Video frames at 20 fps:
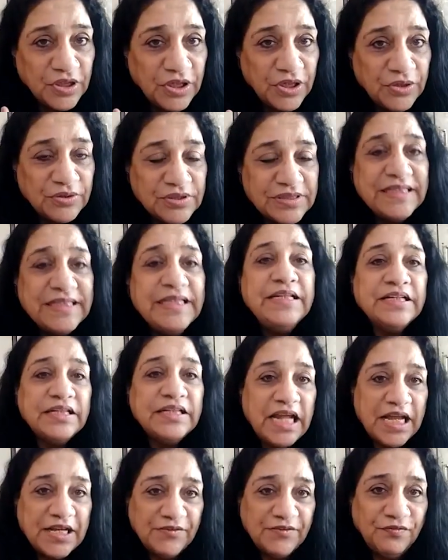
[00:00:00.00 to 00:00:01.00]
you know, senior
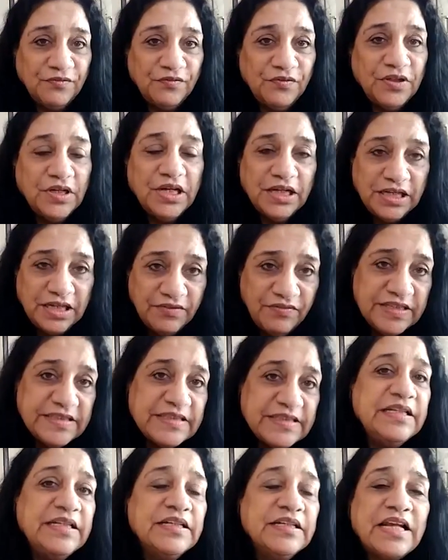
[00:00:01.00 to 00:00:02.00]
life, living
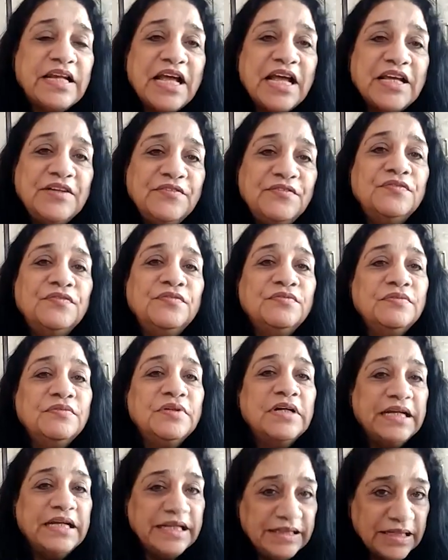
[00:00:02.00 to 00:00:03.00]
senior life
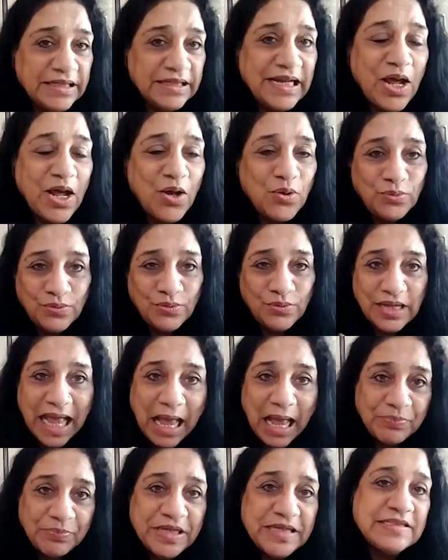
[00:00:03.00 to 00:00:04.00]
in the now,
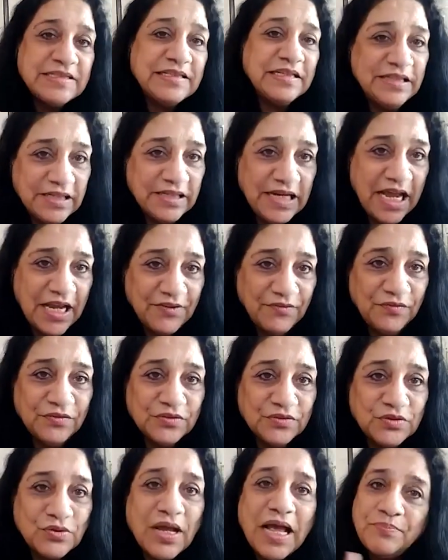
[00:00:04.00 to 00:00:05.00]
happy senior life.
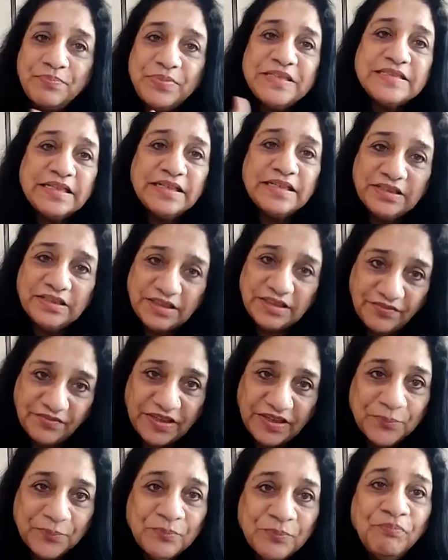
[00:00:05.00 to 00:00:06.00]
So happy senior
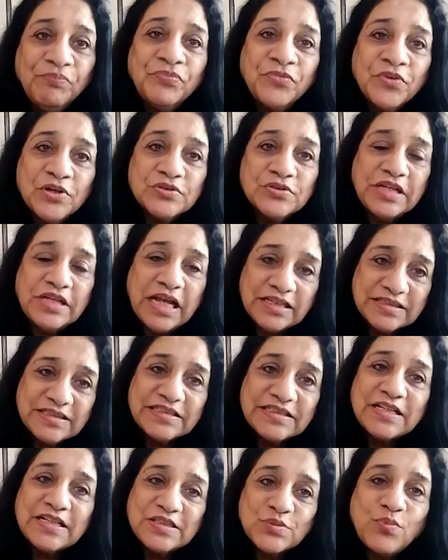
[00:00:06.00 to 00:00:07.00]
living. So
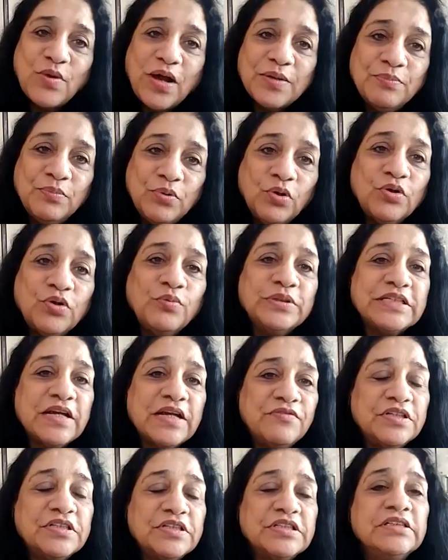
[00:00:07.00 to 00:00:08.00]
that's one book which
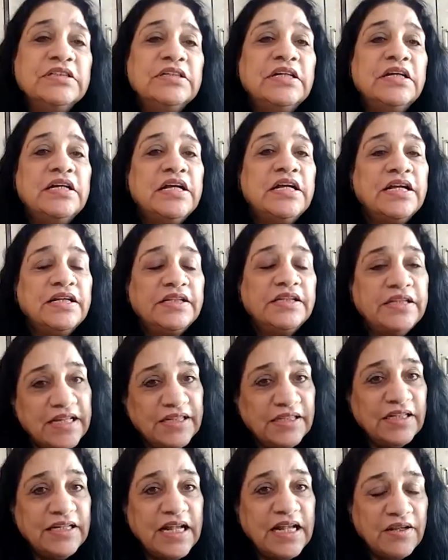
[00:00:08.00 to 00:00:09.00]
I've written.
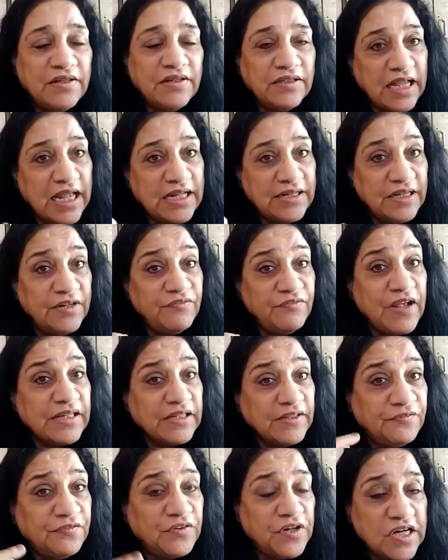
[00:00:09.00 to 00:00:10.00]
Then and in
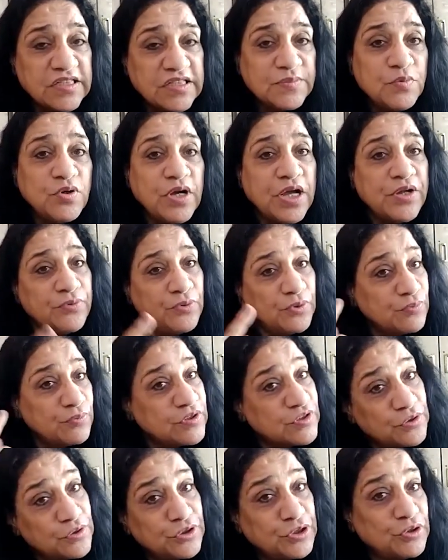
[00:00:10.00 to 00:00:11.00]
fact, the first book I wrote
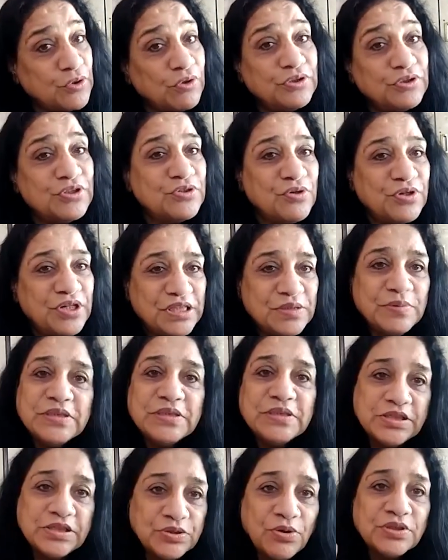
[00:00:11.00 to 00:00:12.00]
was the short stories
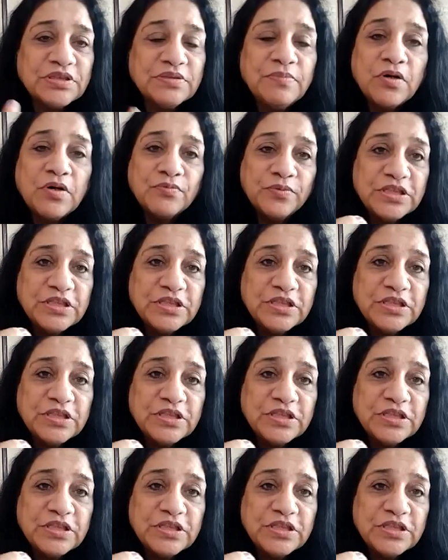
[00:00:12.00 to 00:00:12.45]
which I talked about,